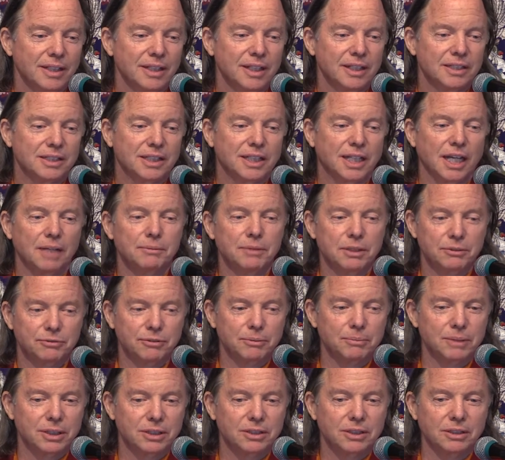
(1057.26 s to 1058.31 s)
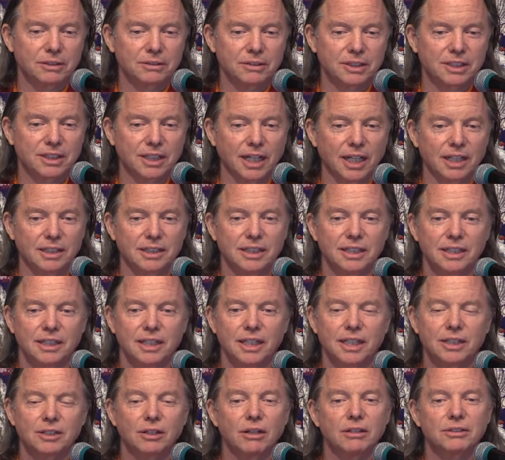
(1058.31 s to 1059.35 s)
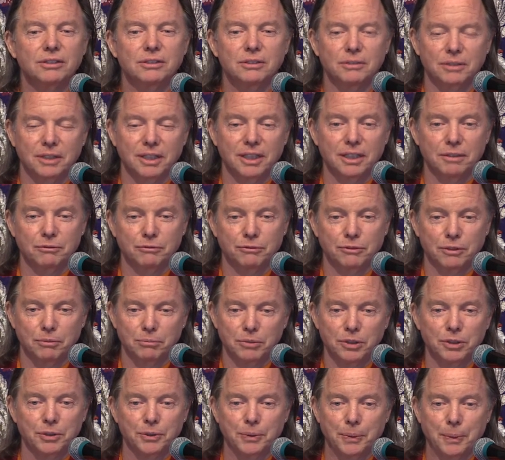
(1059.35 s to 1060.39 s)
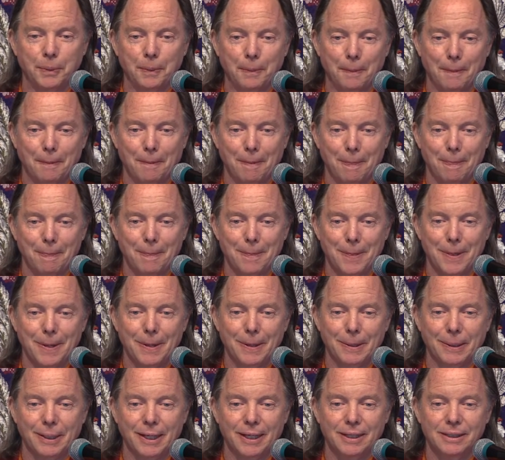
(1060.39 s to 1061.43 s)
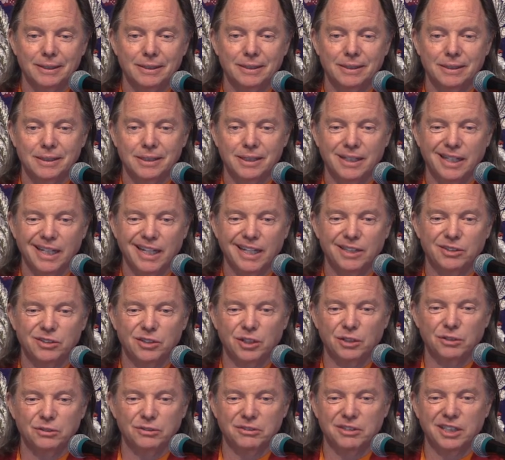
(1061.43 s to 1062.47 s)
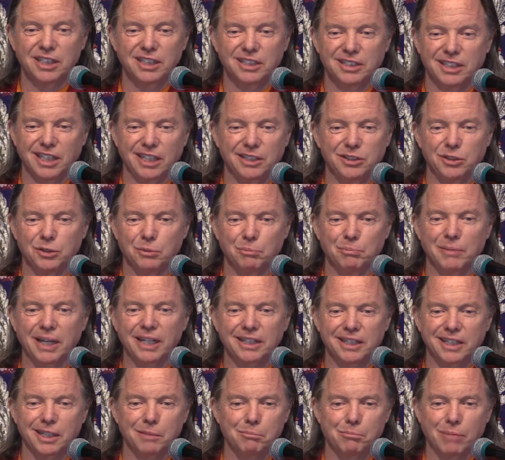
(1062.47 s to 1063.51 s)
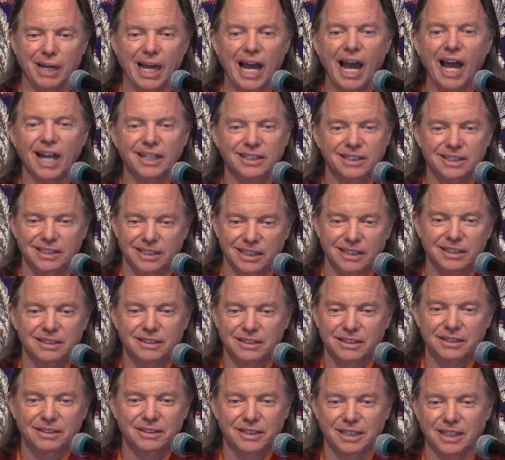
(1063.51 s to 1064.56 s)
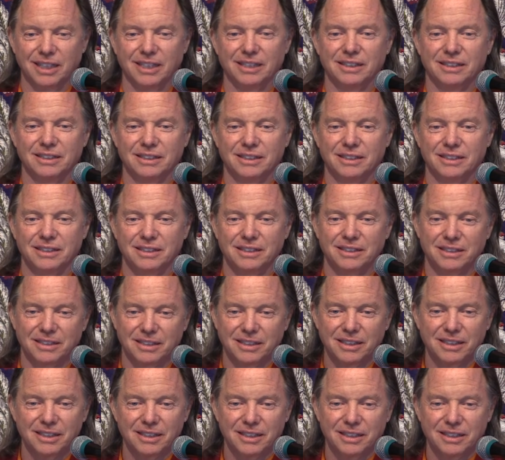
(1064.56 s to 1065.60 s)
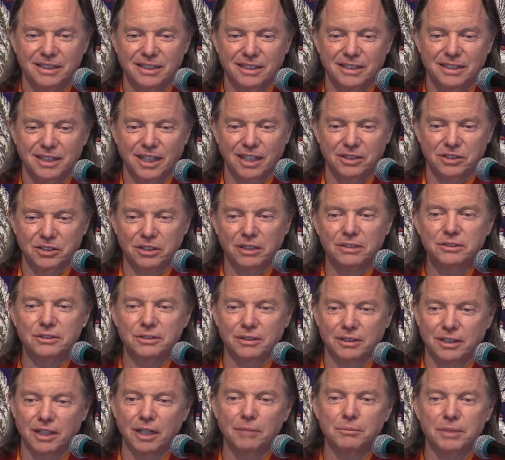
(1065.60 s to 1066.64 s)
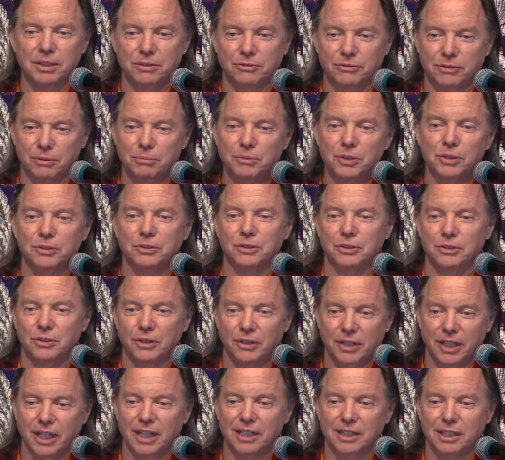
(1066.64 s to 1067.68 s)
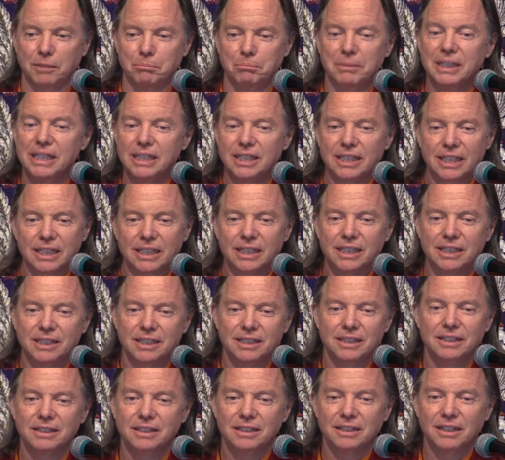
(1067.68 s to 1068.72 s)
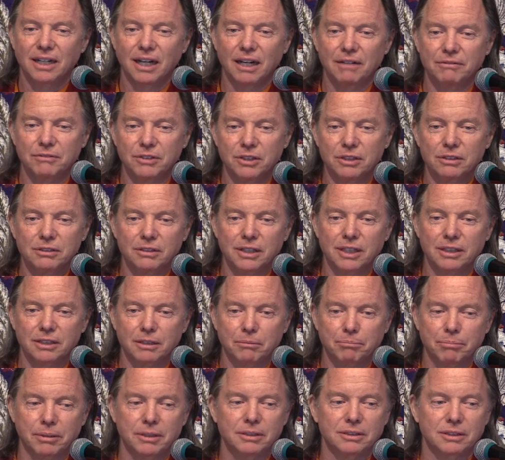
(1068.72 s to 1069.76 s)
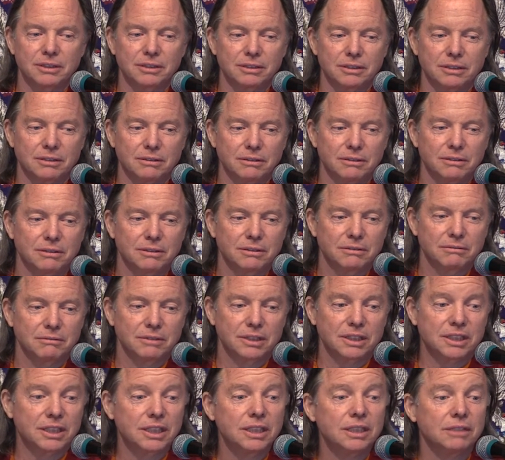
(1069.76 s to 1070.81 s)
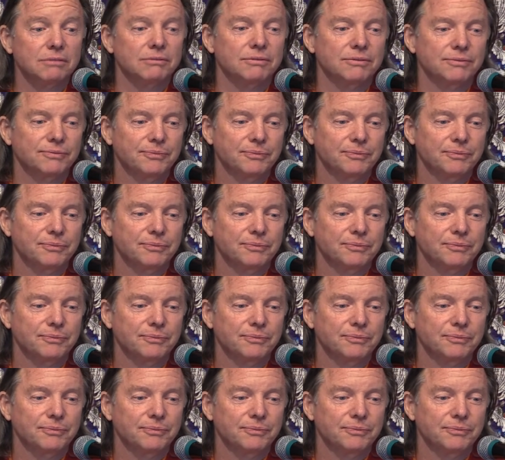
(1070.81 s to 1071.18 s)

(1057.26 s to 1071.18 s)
is coming from its own side. It also came from you. Okay? And don't think that you met them by accident. Okay? That's also coming from you. Okay? The meeting of you and the person to receive